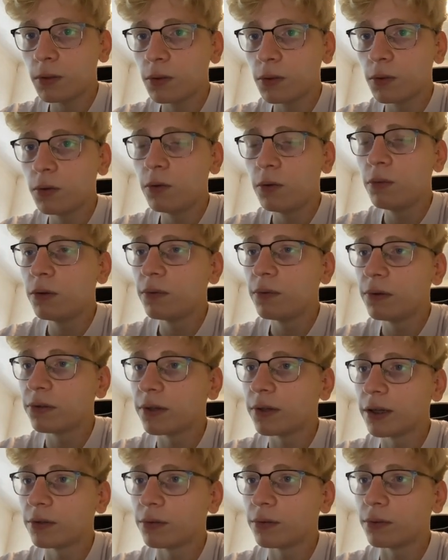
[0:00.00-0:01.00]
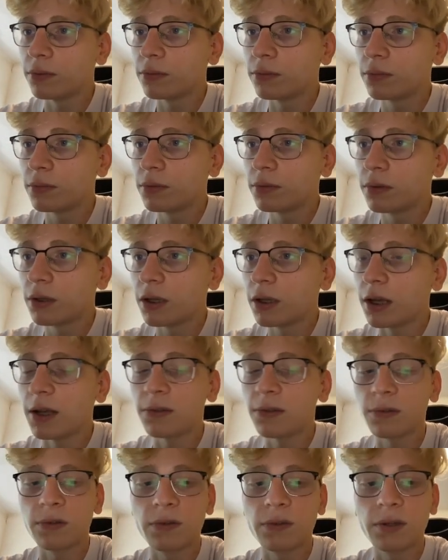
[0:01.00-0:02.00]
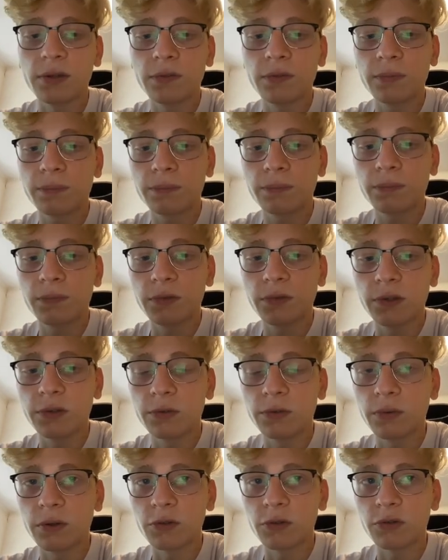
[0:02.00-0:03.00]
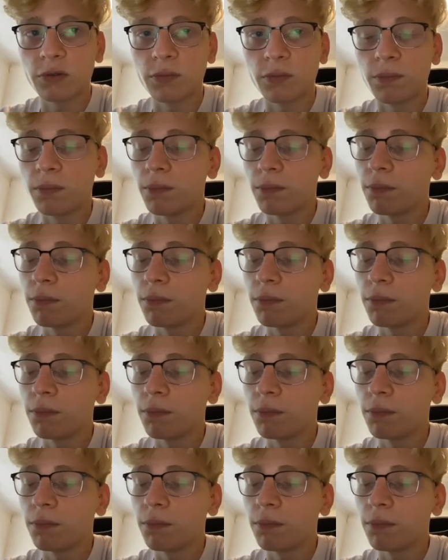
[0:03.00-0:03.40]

Who will we sell to? Ask yourself this question.